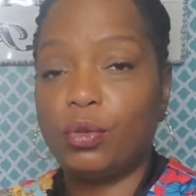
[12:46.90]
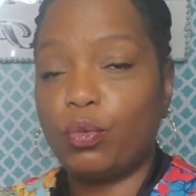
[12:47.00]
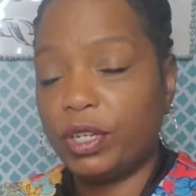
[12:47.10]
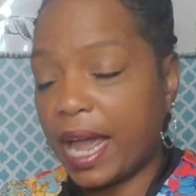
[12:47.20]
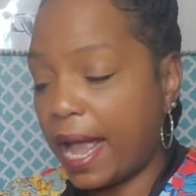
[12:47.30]

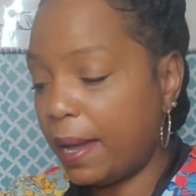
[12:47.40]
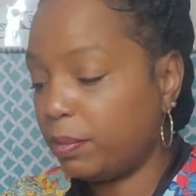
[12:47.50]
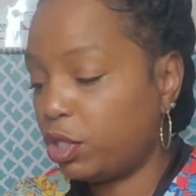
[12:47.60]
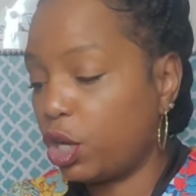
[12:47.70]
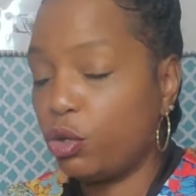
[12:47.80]
name
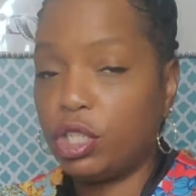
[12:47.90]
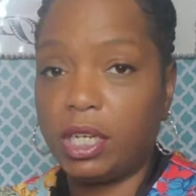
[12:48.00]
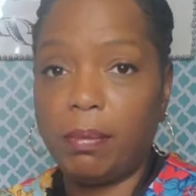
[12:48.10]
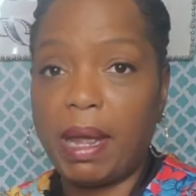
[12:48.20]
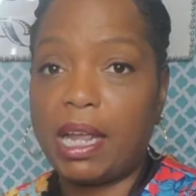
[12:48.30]

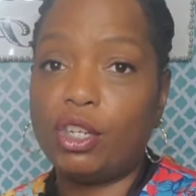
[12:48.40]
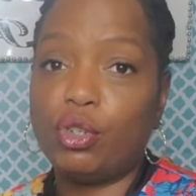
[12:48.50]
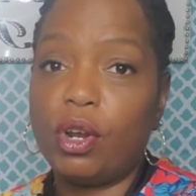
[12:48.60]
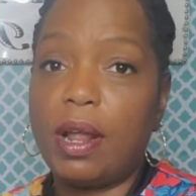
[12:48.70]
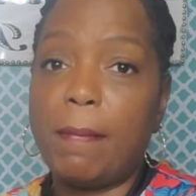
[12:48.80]
searching, making
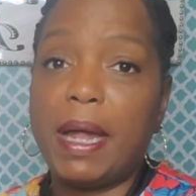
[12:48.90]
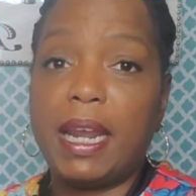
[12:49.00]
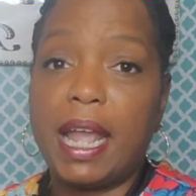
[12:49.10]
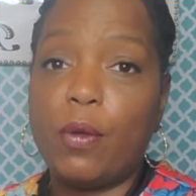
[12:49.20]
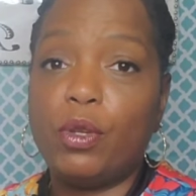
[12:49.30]
sure that my
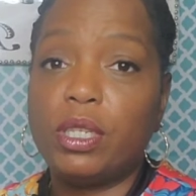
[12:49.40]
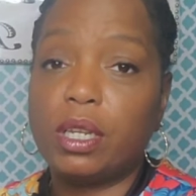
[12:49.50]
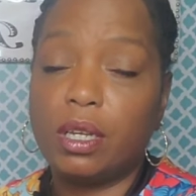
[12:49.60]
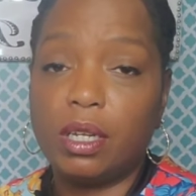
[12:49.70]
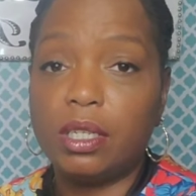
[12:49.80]
name was
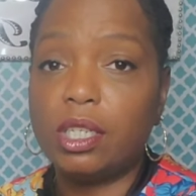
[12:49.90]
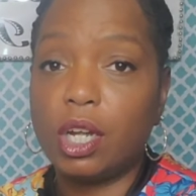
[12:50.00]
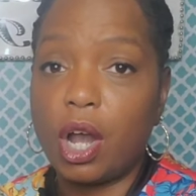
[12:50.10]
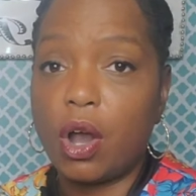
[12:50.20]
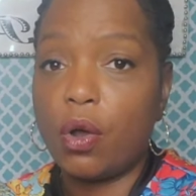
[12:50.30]
good to
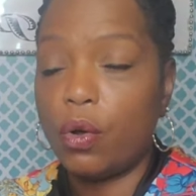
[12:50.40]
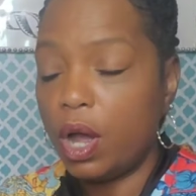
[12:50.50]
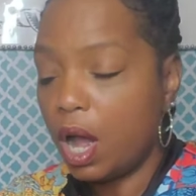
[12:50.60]
go.